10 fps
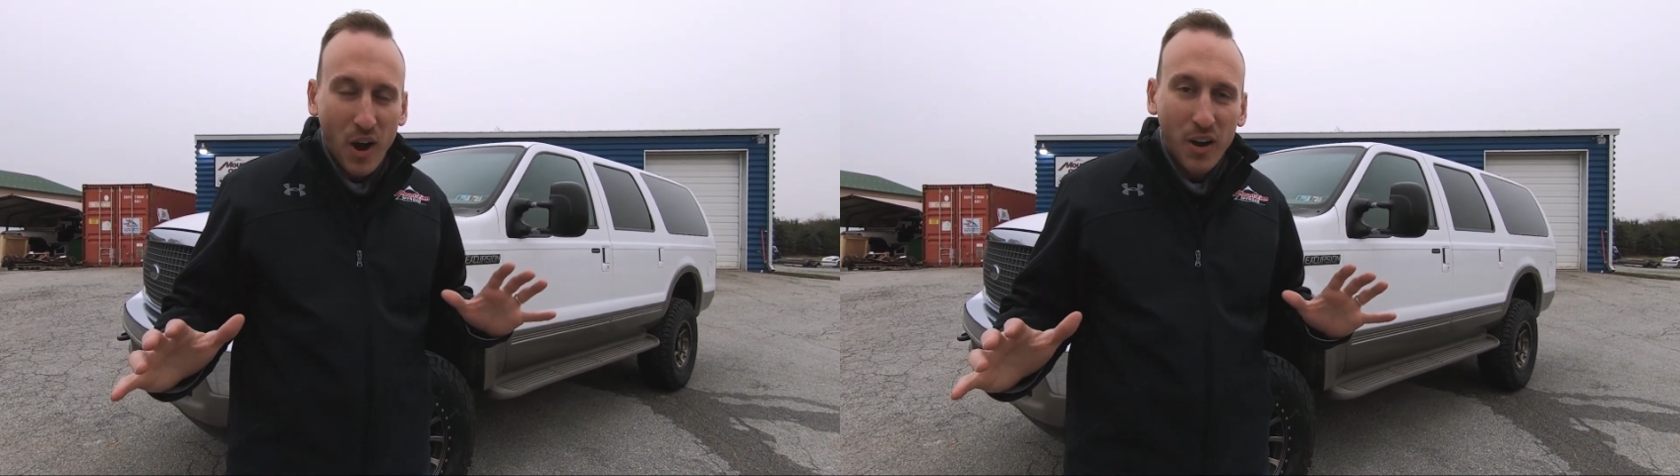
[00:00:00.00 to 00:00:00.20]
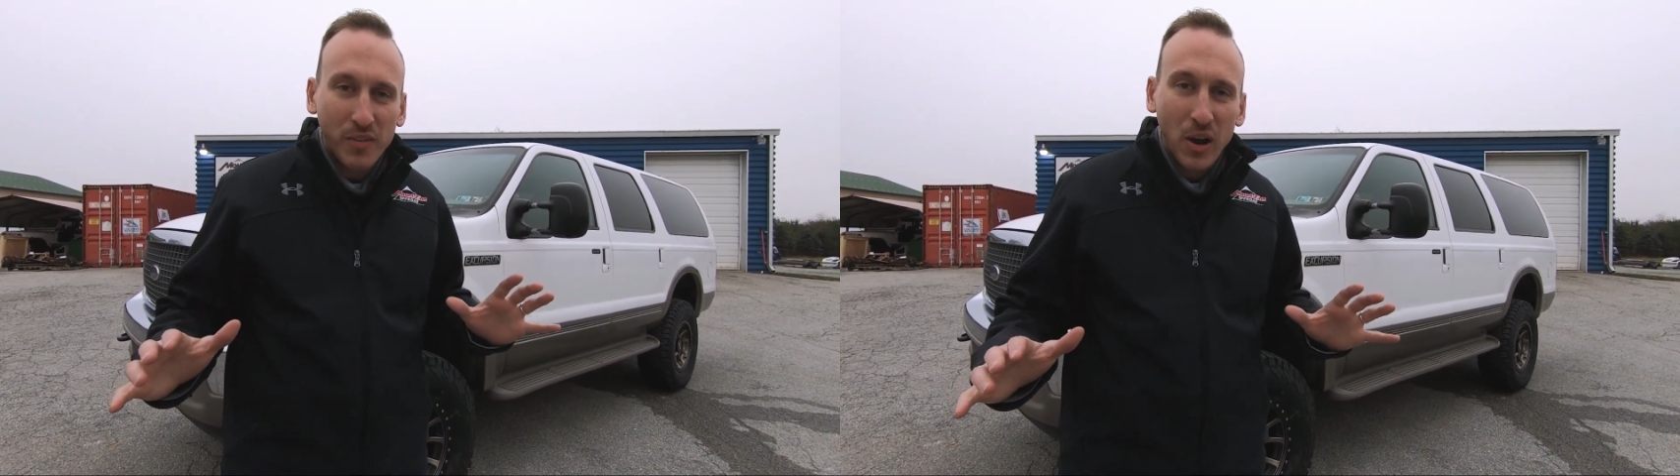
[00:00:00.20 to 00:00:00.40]

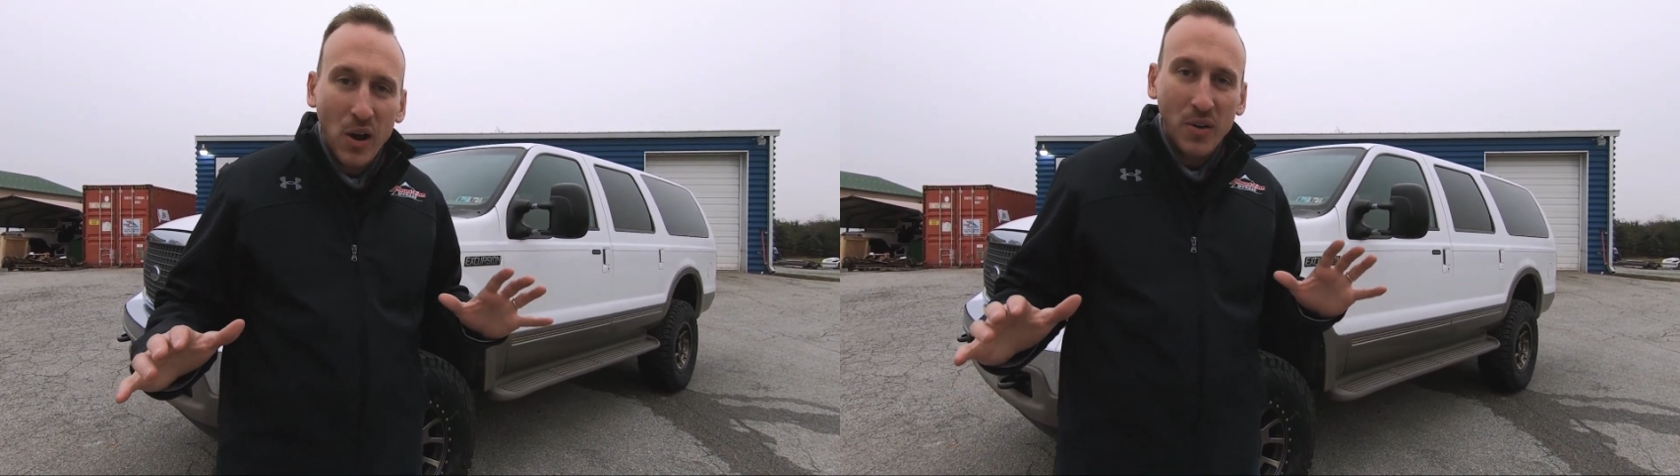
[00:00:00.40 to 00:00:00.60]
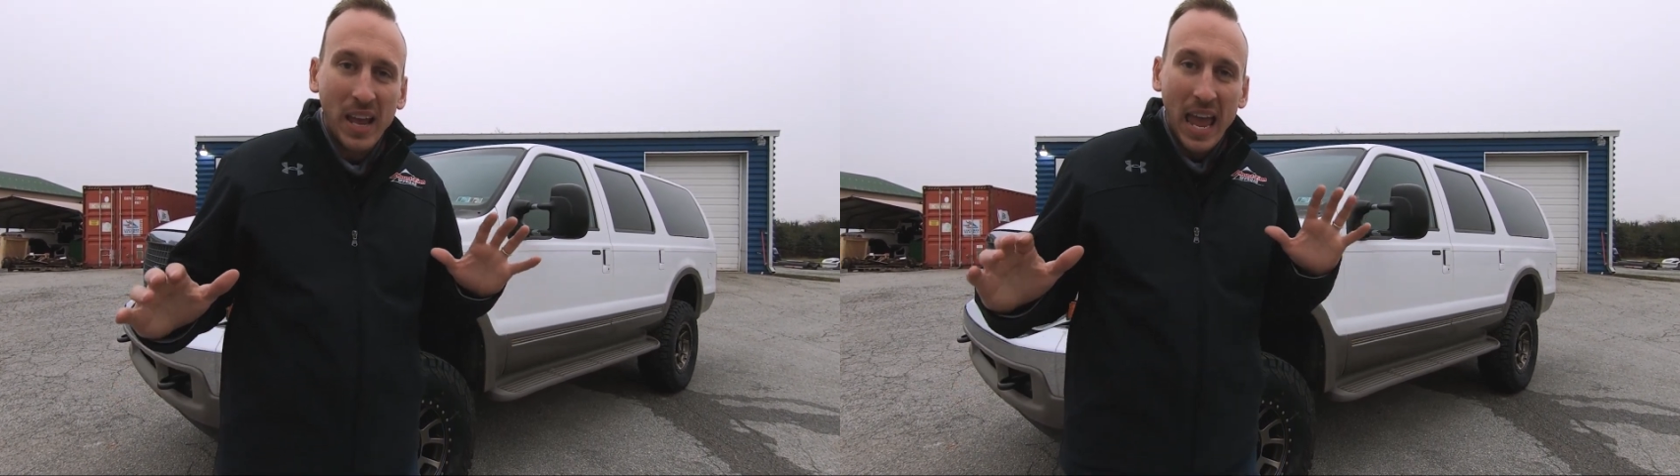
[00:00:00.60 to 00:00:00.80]

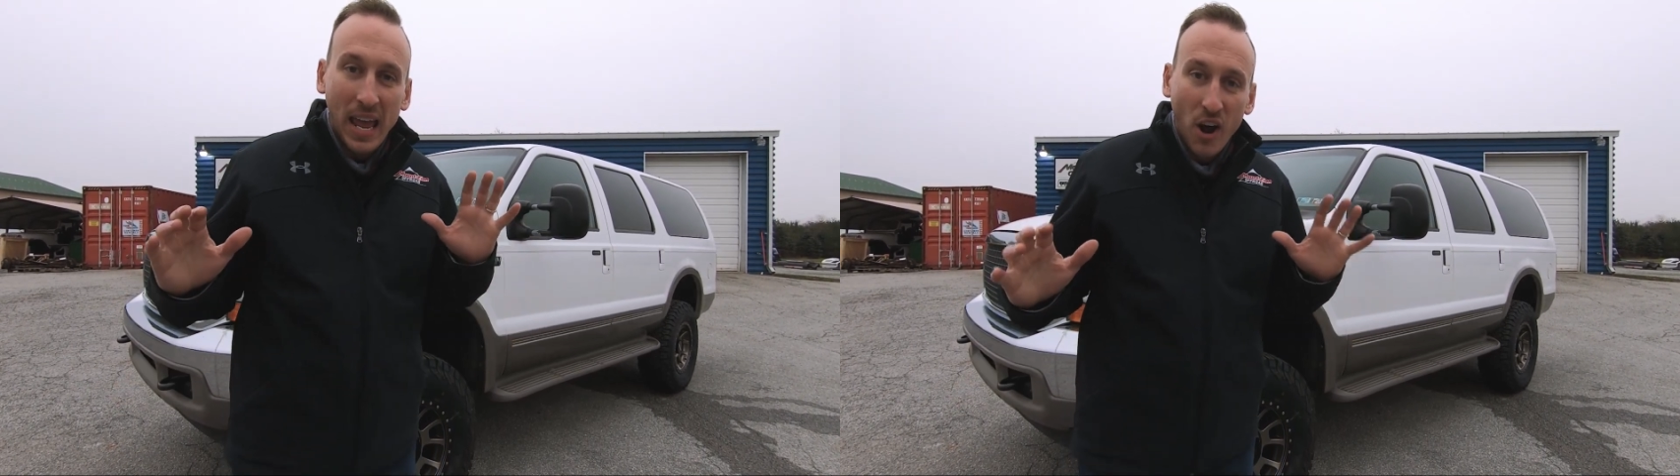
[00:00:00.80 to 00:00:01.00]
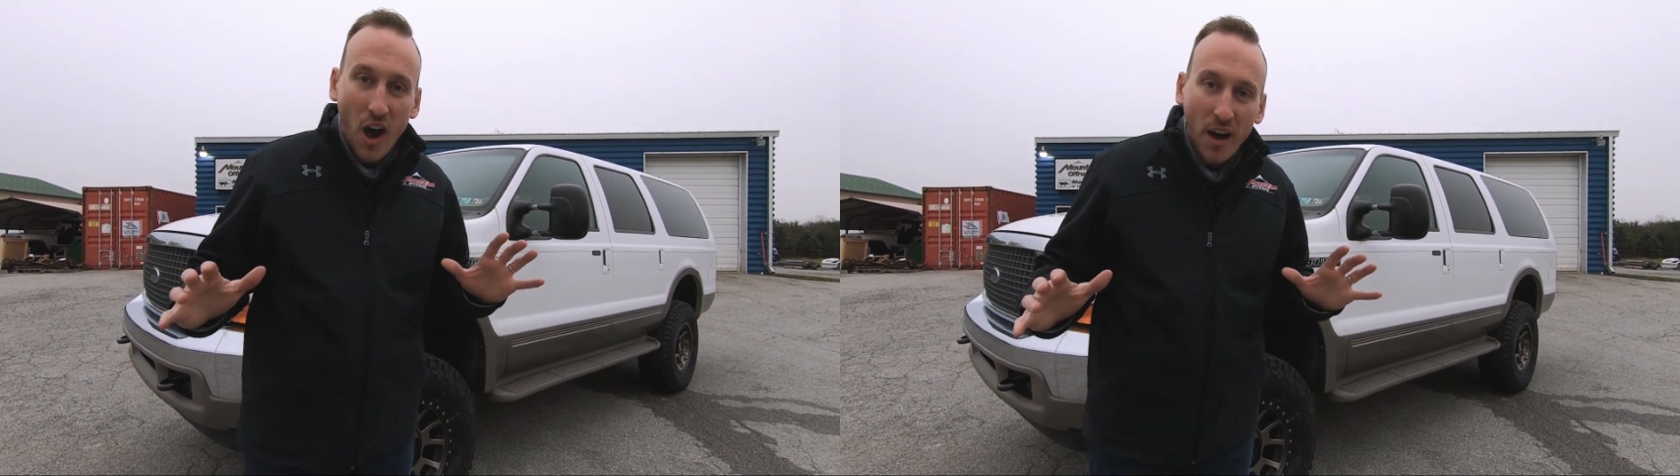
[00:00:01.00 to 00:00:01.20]
on-road
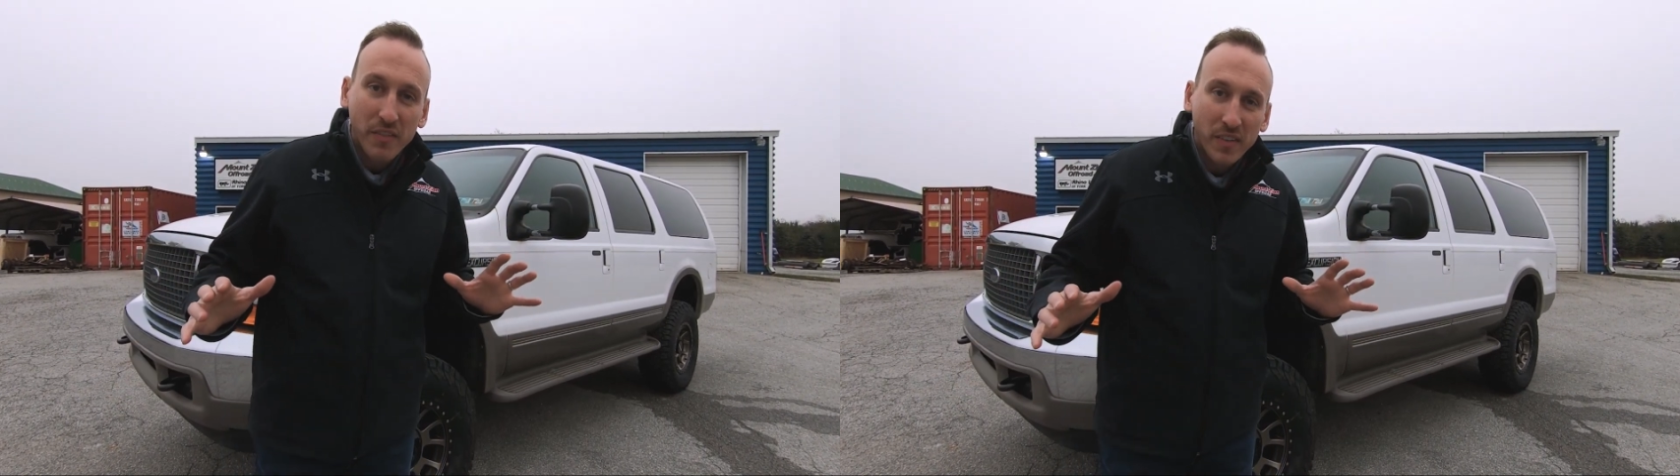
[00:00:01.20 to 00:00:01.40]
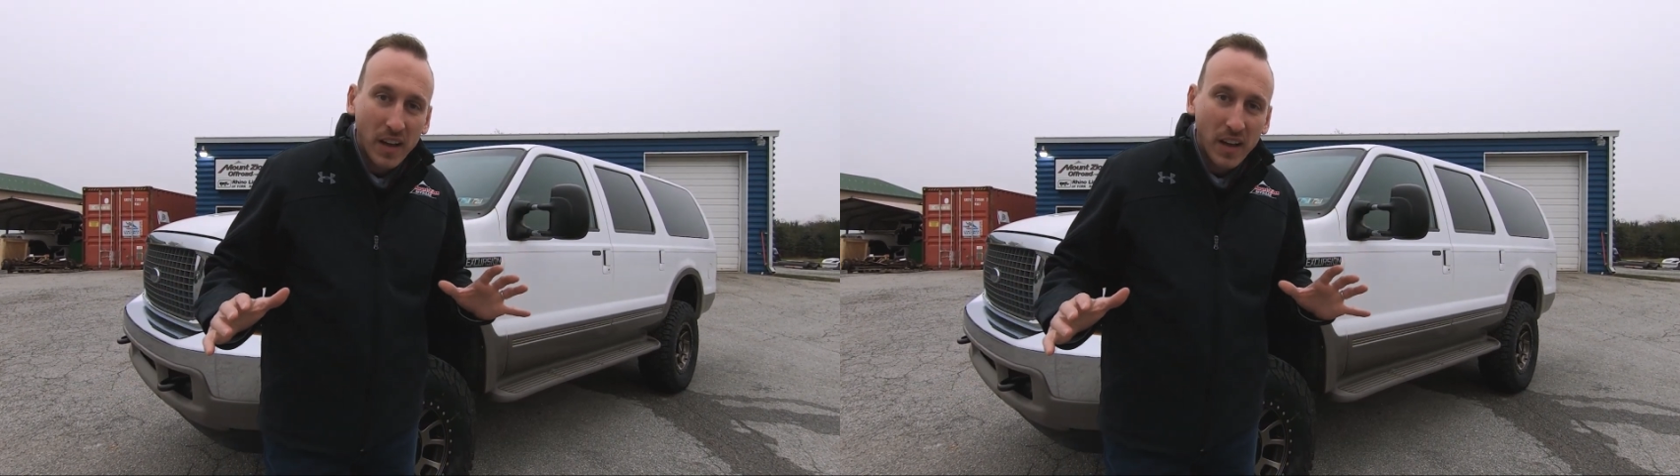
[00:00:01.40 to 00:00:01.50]
and off.